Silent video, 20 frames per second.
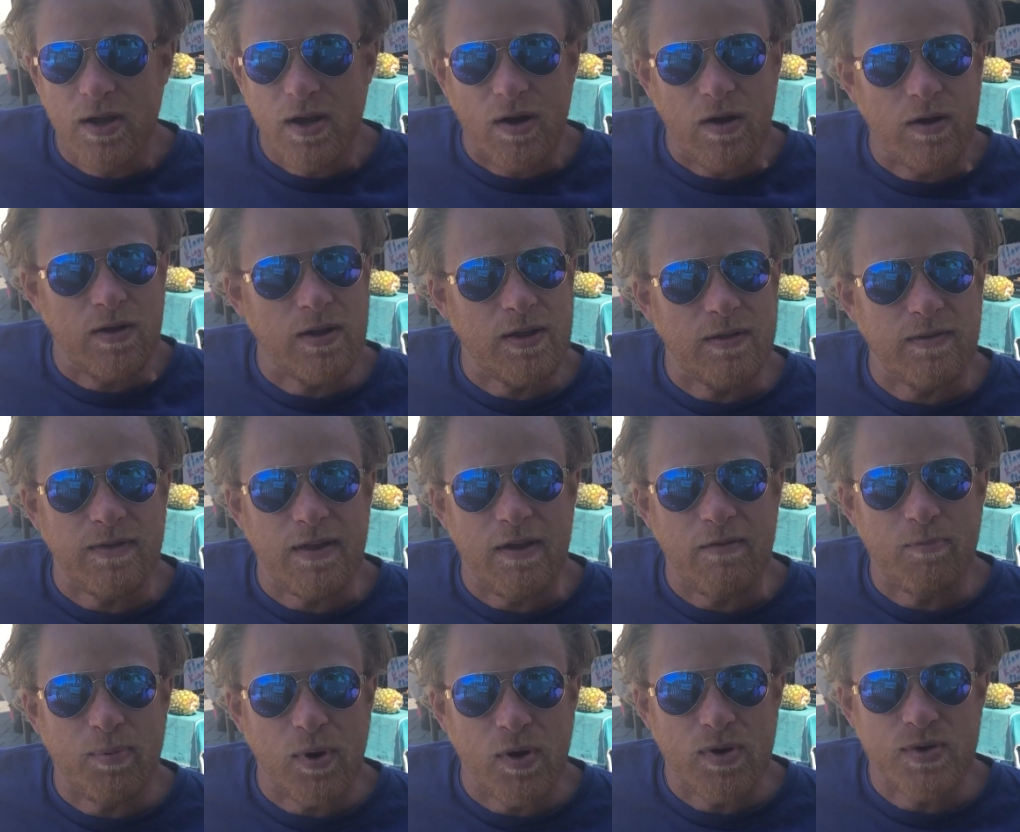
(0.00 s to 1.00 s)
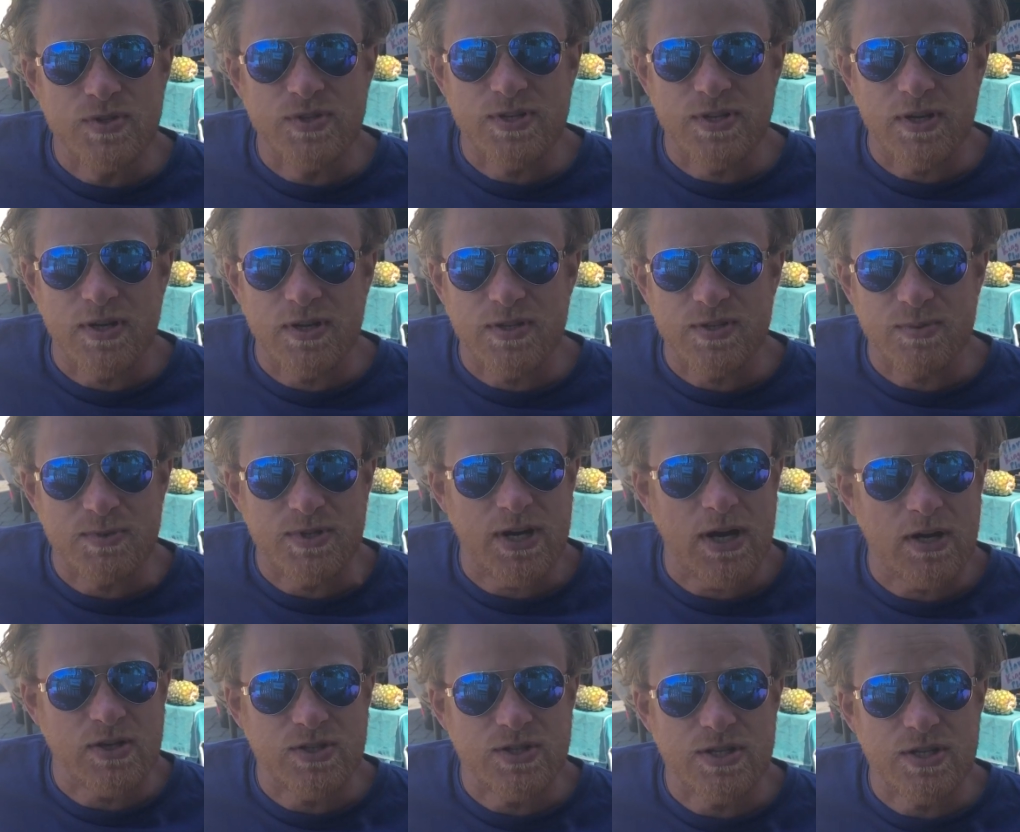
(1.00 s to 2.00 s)
you know, they, have posed uh, some
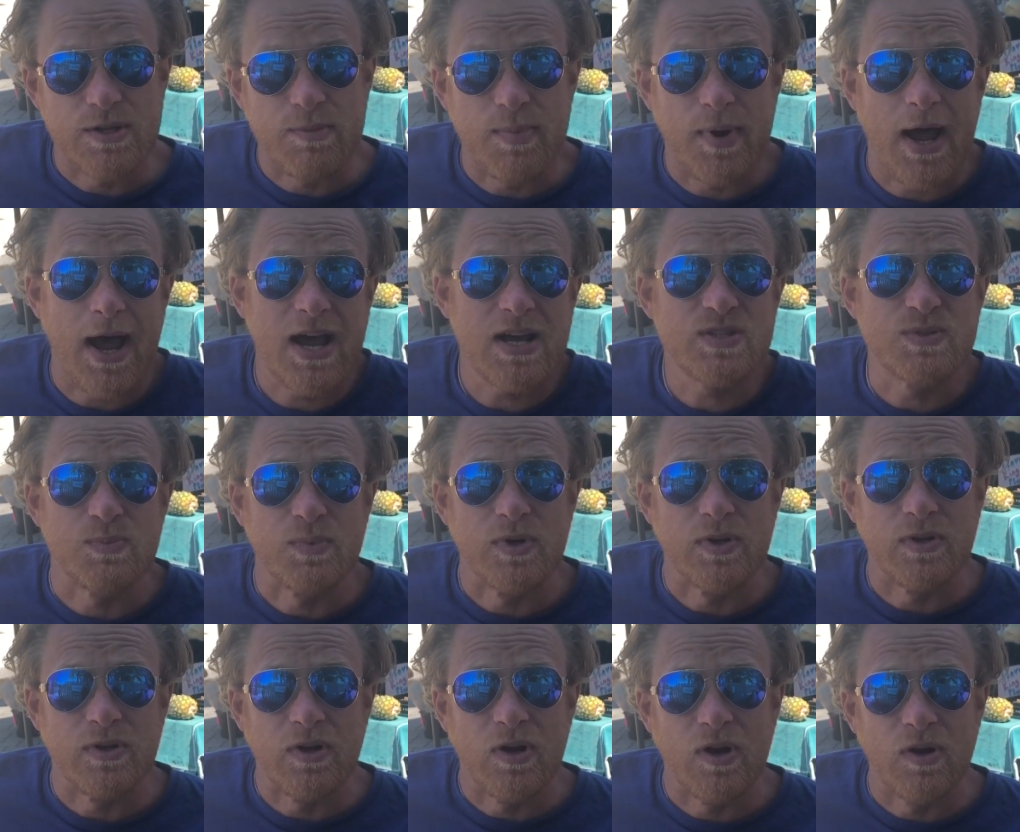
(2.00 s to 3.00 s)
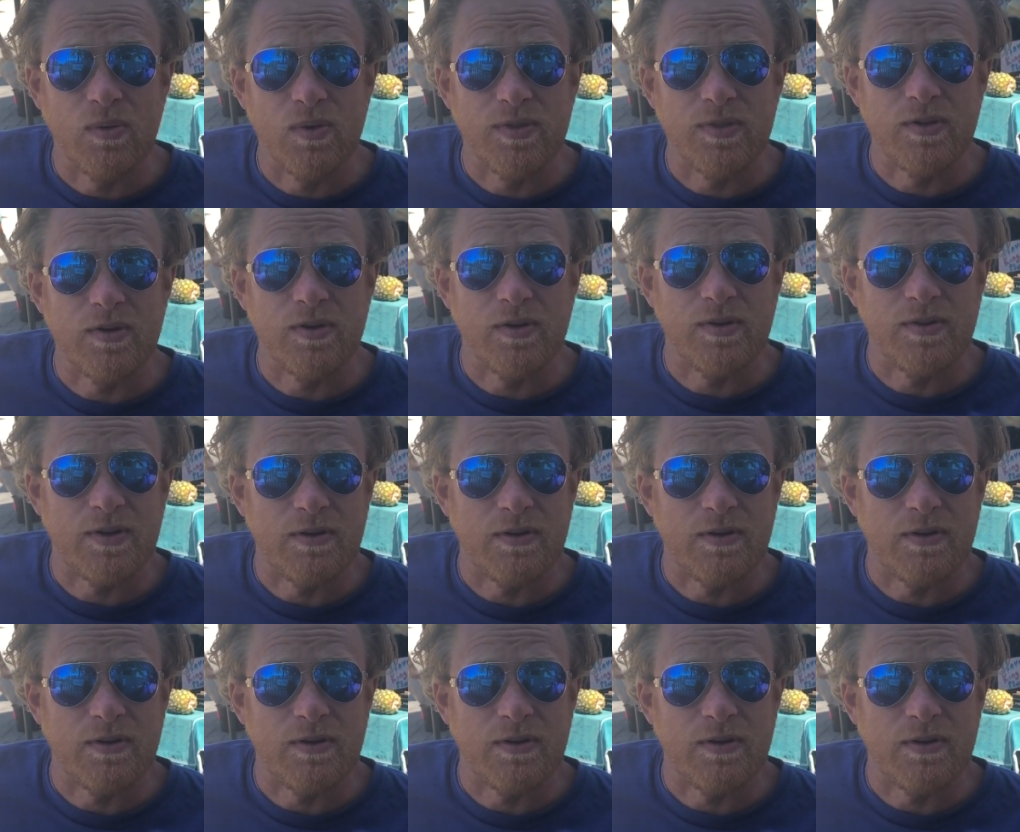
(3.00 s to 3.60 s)
challenges in the past, but, you know, with the,